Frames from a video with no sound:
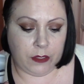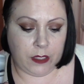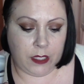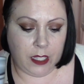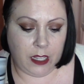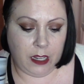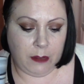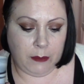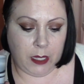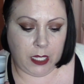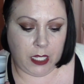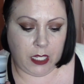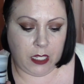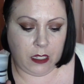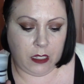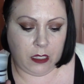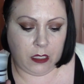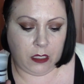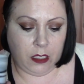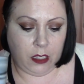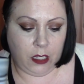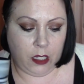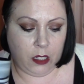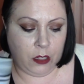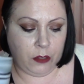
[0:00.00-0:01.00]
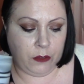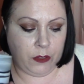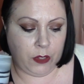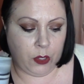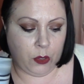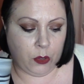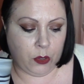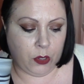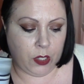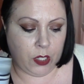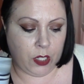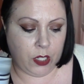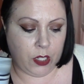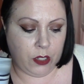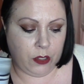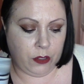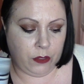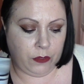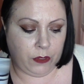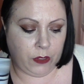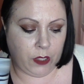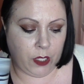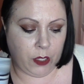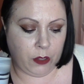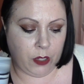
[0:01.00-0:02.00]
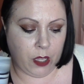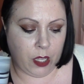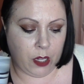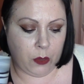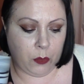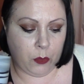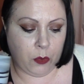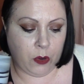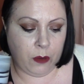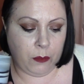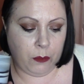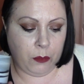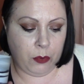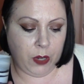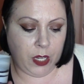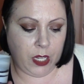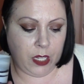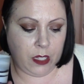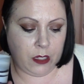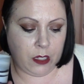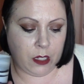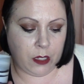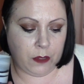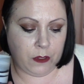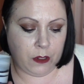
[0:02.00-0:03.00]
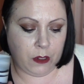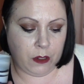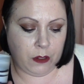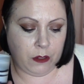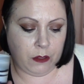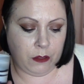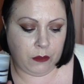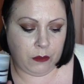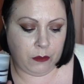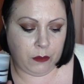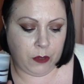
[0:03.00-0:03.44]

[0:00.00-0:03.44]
Cinnamon, clove, and orange float on a warm breeze over